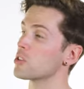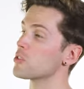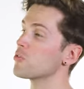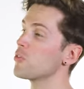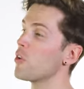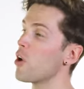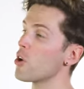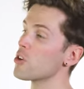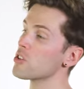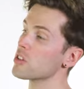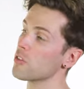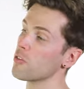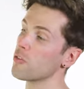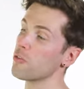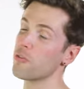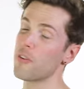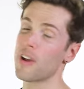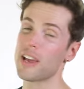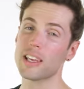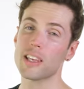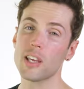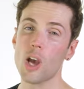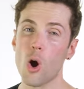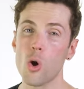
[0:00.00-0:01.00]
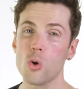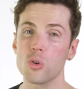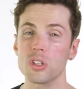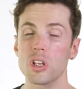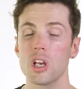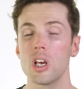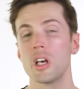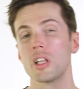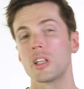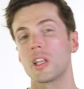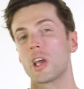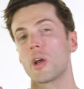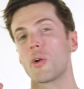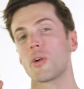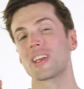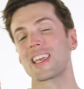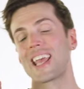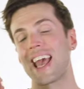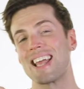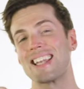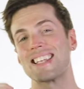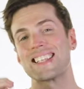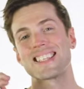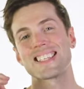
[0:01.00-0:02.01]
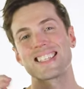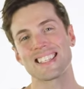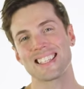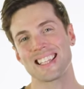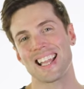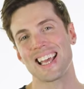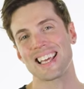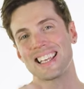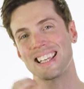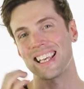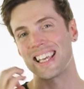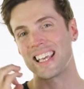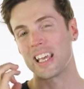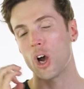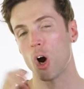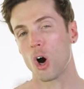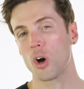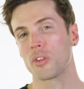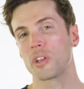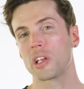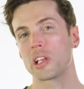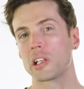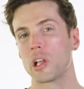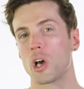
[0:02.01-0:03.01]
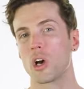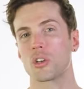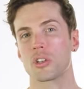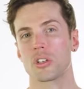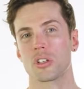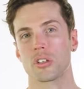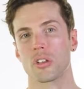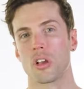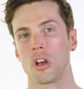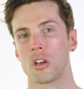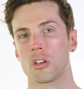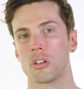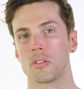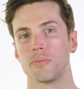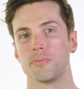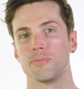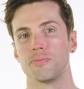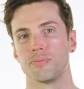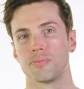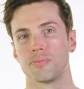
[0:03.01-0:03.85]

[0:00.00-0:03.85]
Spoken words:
As far as the fit goes, they are again slightly on the larger side.